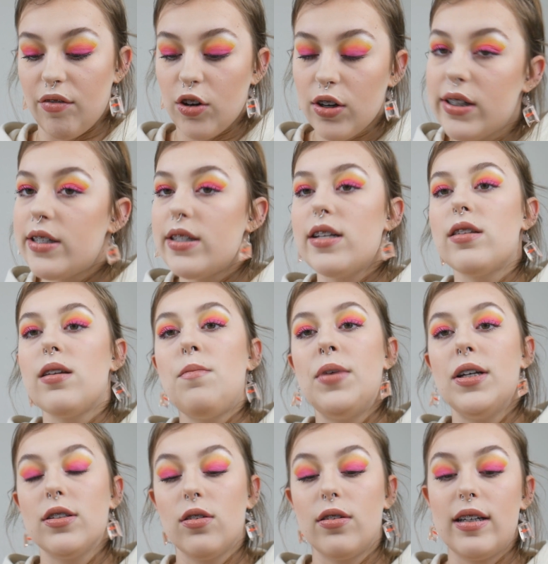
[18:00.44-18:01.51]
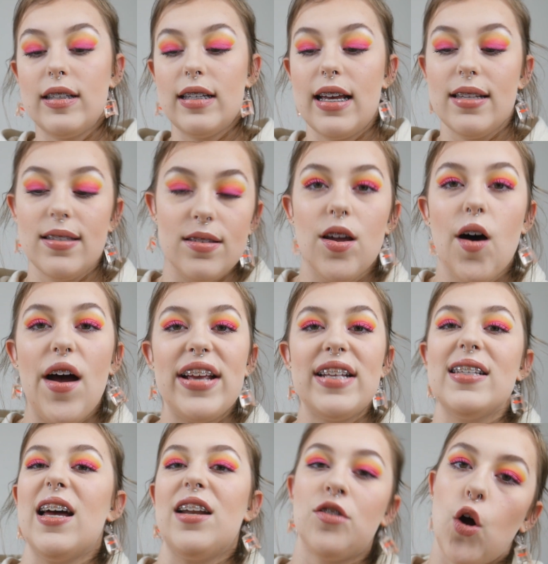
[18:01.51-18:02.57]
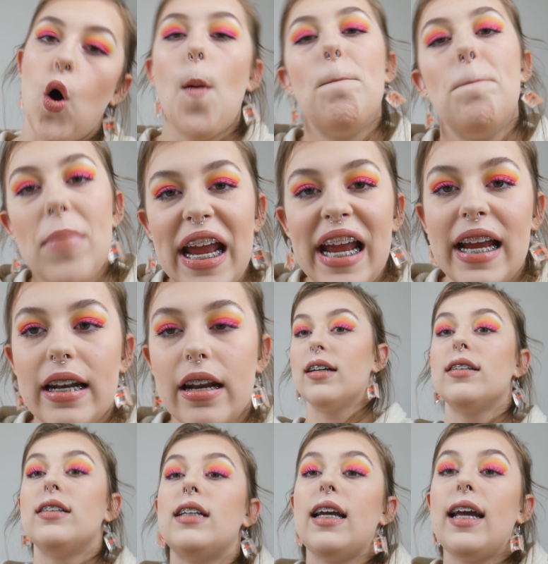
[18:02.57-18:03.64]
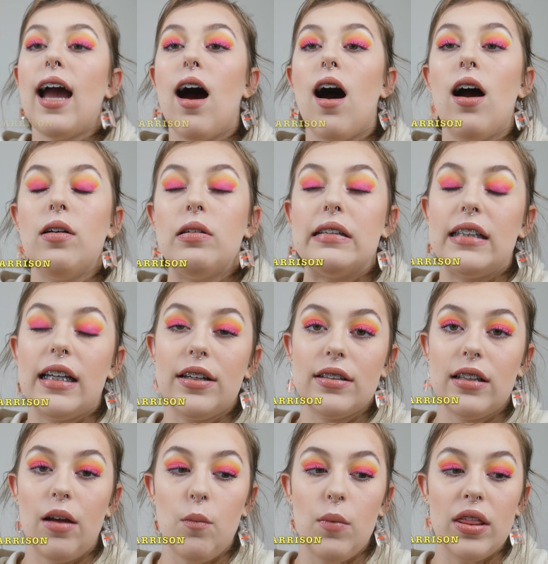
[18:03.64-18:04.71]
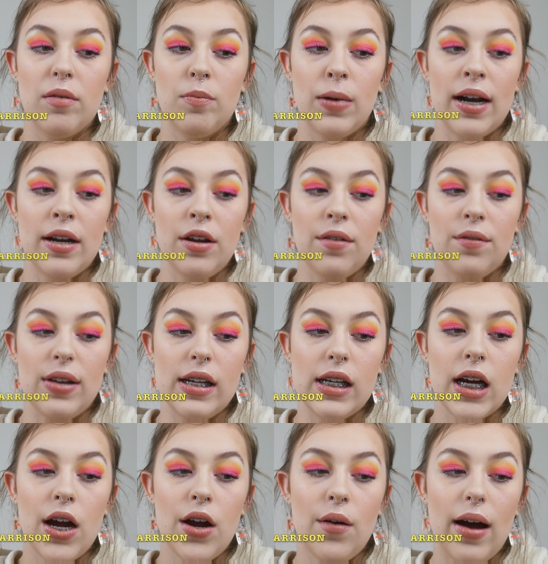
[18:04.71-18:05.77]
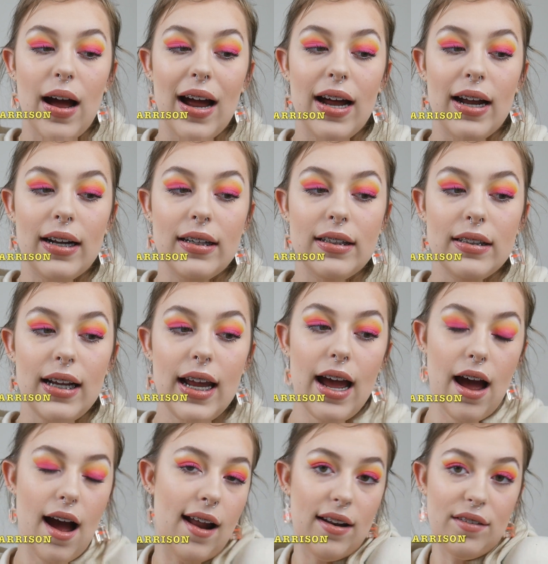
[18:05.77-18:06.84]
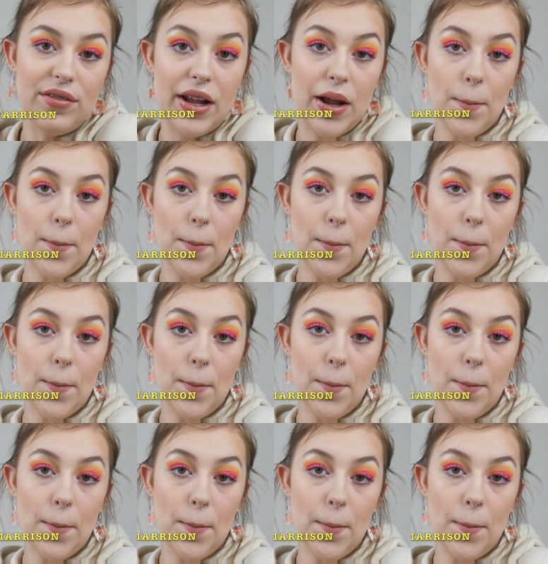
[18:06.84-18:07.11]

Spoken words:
criticism, as long as it's nice and not mean. So yeah, I will see you soon with a brand new video, and yeah, I love you,